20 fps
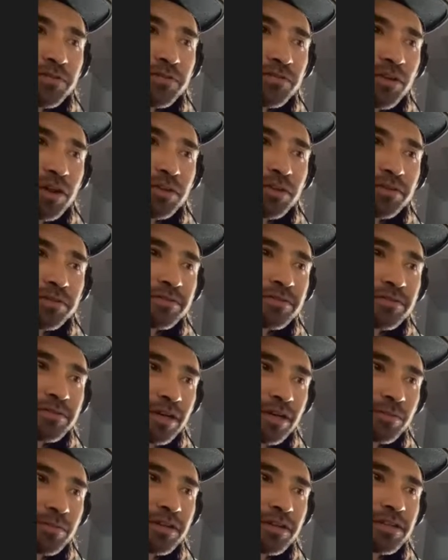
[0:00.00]
phone. Shit.
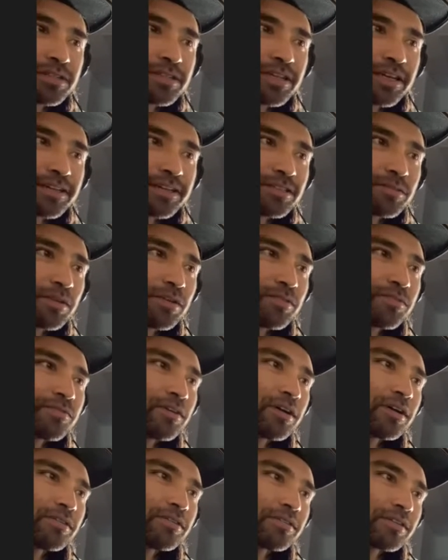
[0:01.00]
I'm going to set to my
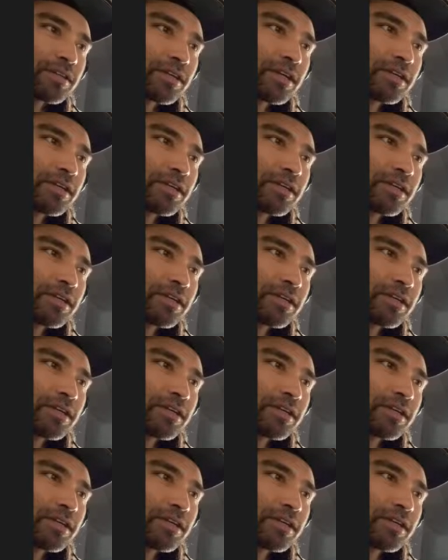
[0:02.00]
phone.